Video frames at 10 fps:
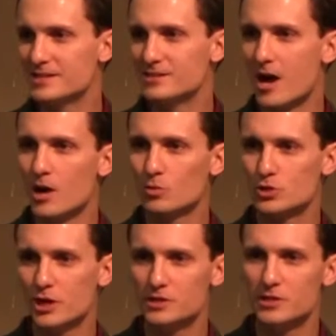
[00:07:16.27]
it says God
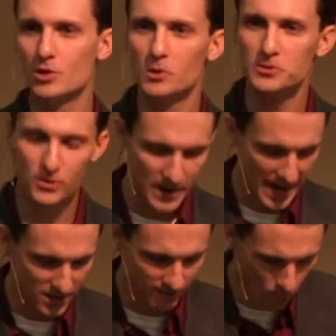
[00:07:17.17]
will judge the
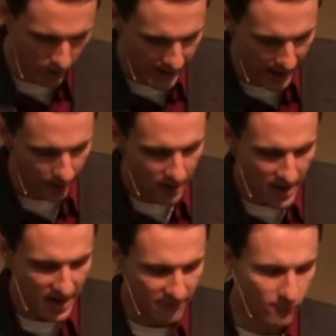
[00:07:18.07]
adulterer and the fornicator.
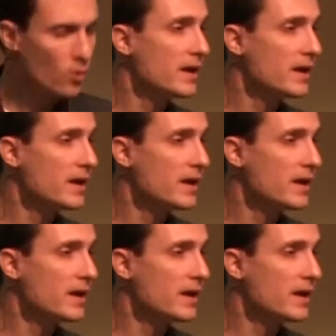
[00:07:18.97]
And